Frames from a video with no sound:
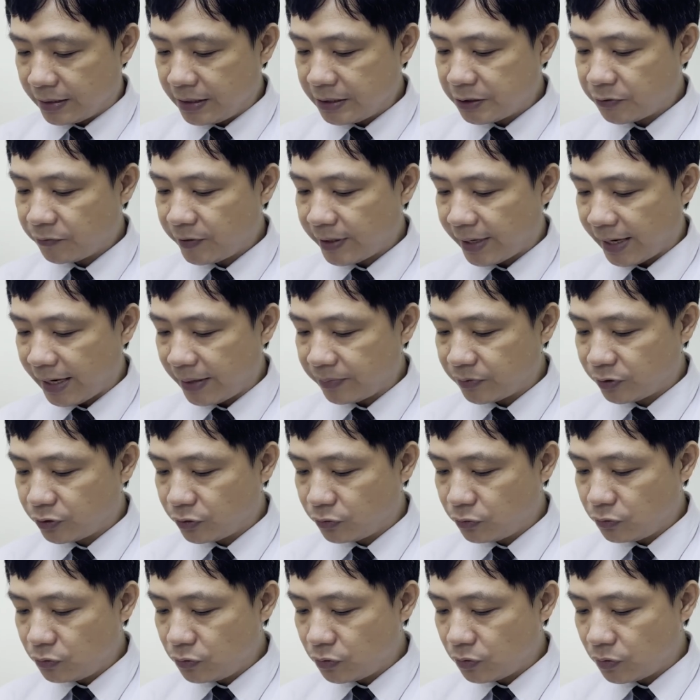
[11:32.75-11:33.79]
will help
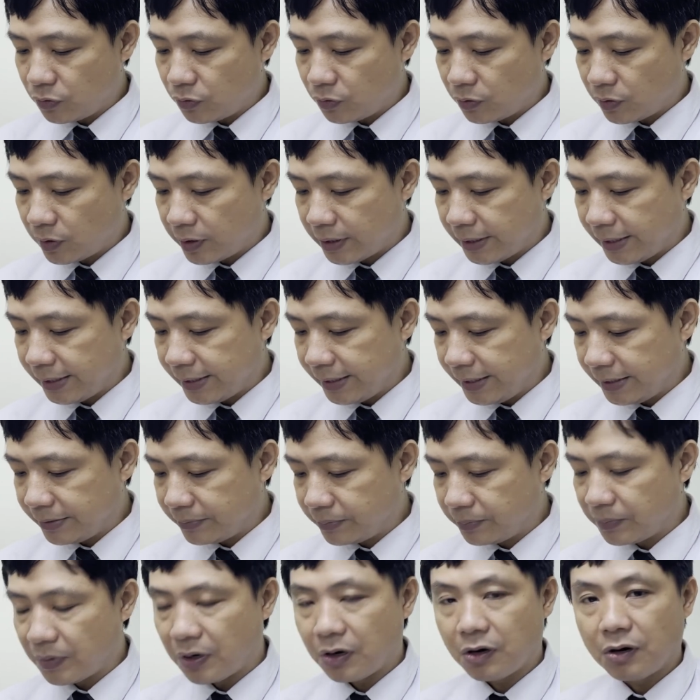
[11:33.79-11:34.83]
you read it
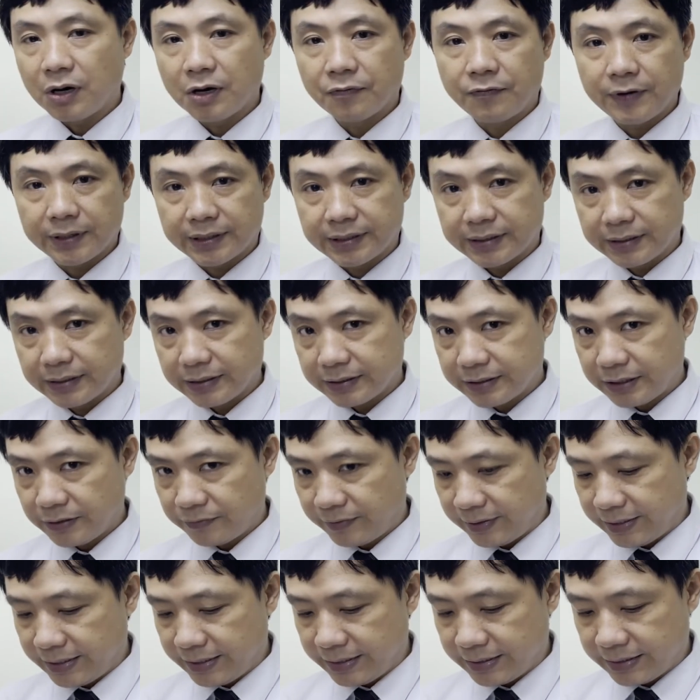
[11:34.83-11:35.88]
more
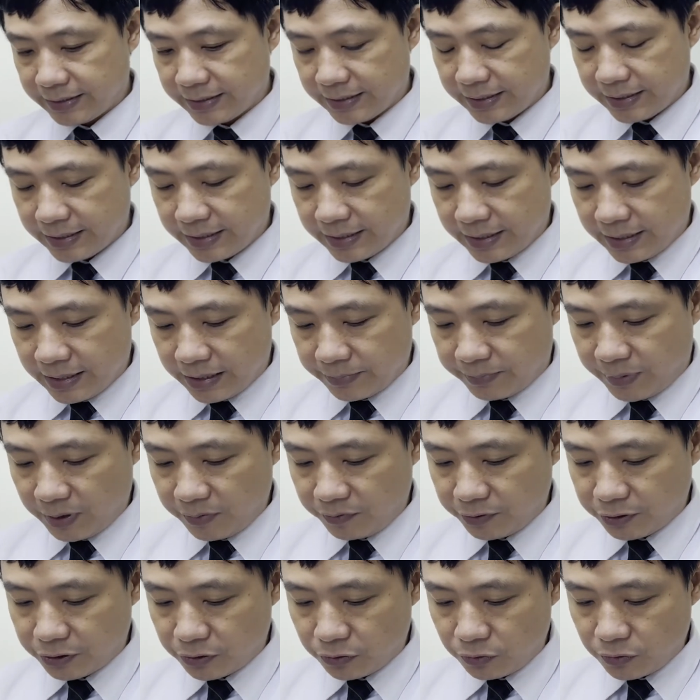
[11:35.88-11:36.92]
effectively.
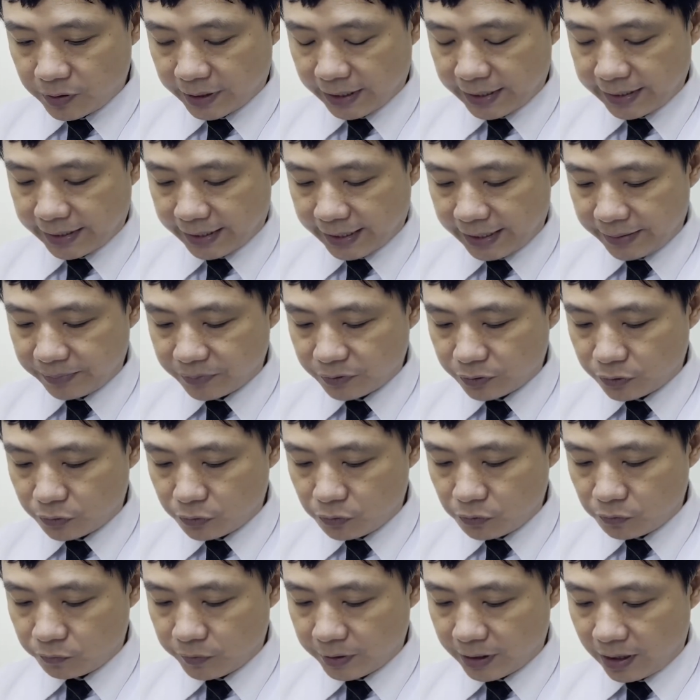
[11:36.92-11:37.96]
Preview can help you
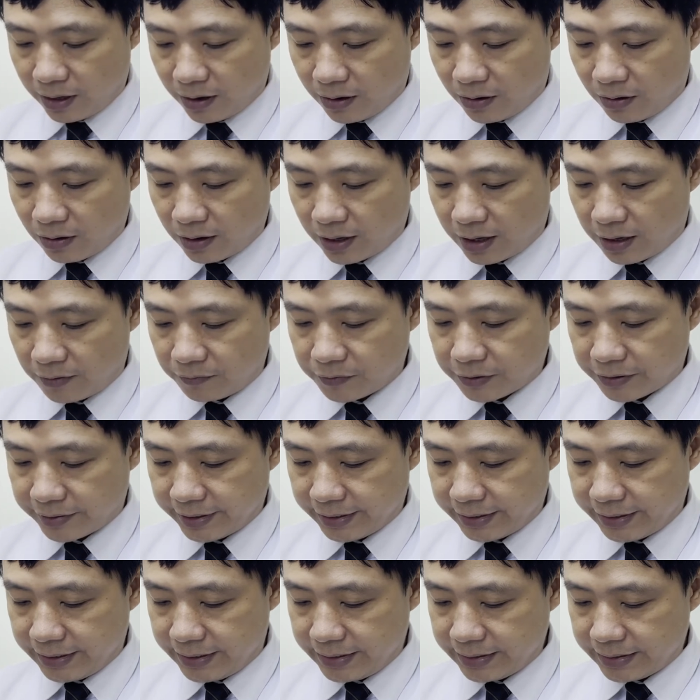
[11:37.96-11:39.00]
with all of your
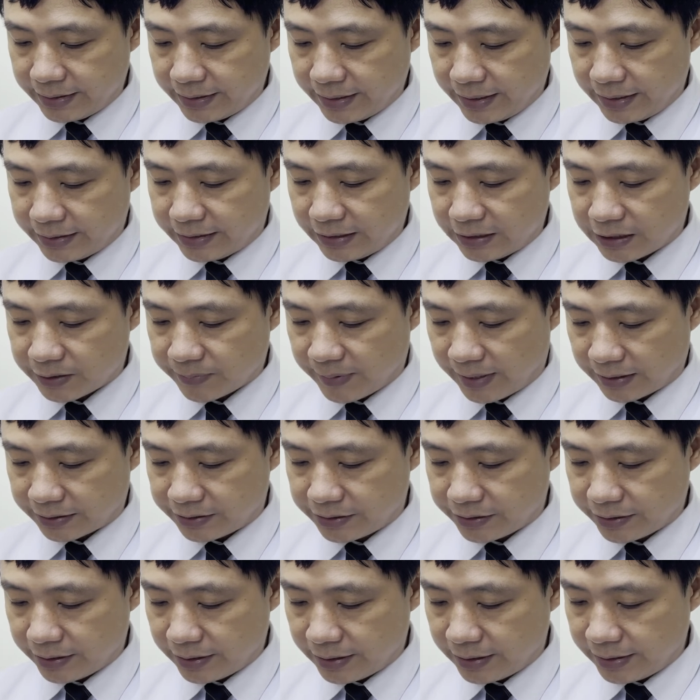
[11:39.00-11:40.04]
reading. It is
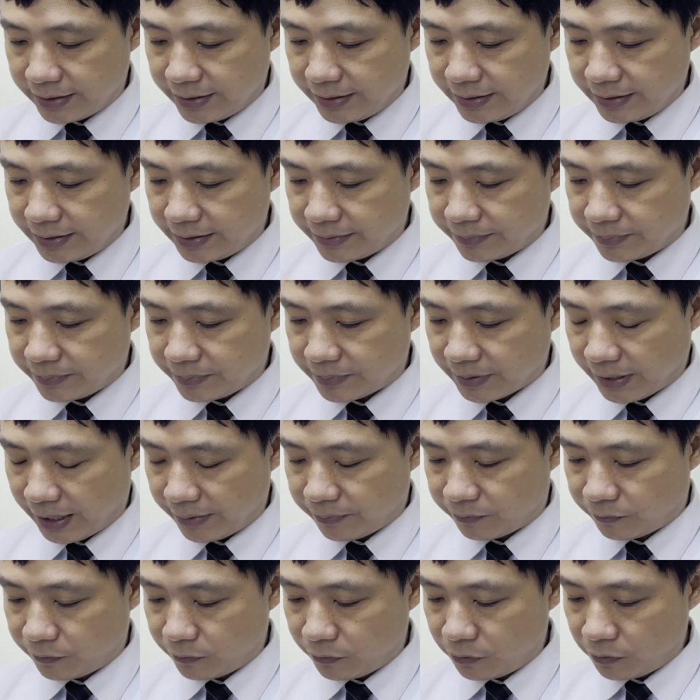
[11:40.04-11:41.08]
particularly
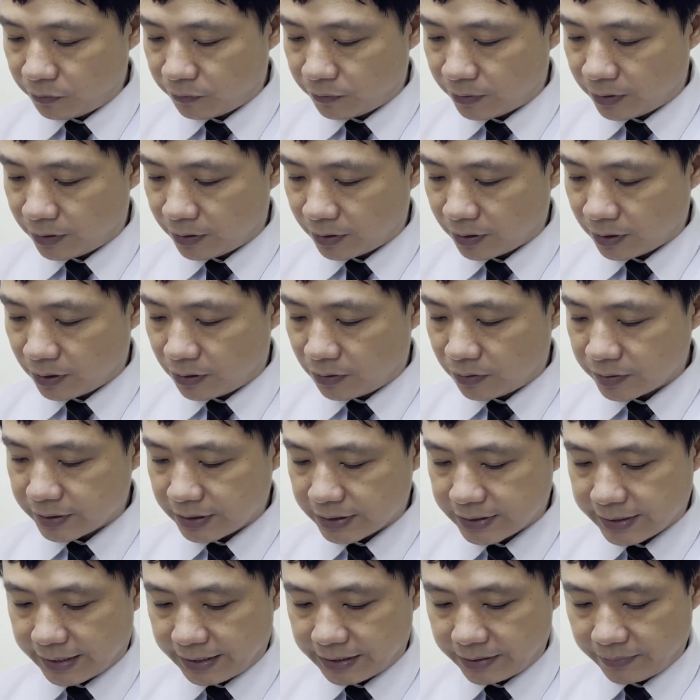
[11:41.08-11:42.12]
helpful for course
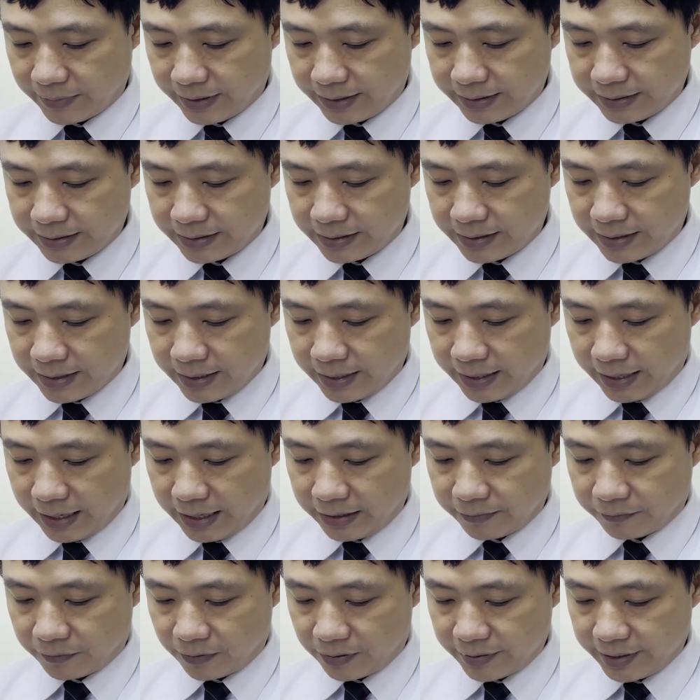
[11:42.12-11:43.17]
assignment
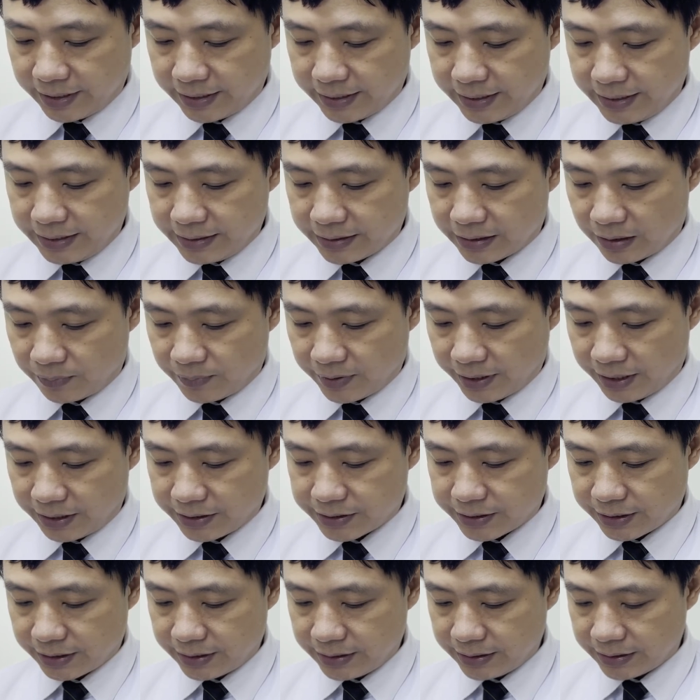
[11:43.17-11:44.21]
and for reading
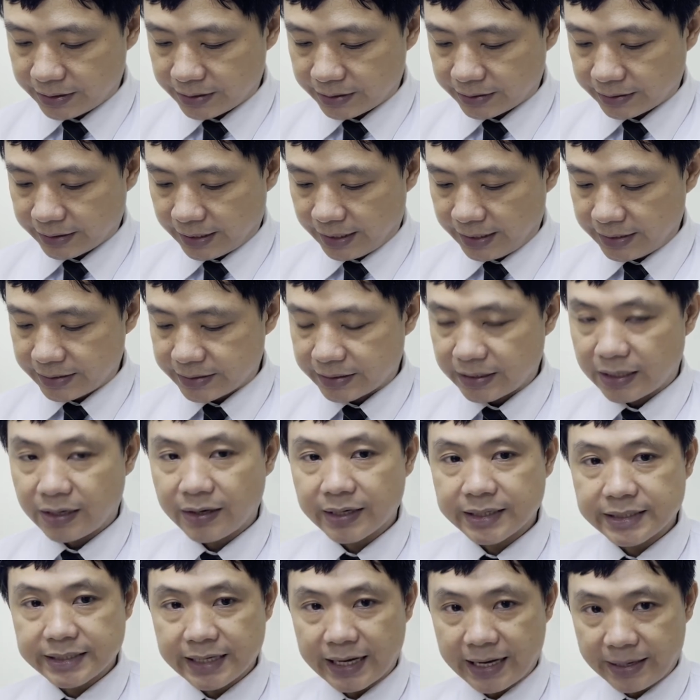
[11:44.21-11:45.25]
comprehension test or
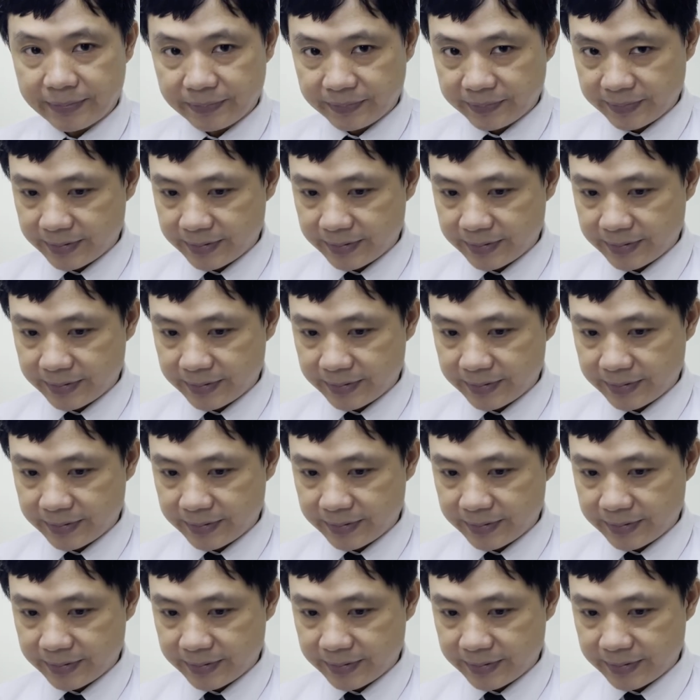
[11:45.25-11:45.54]
exam.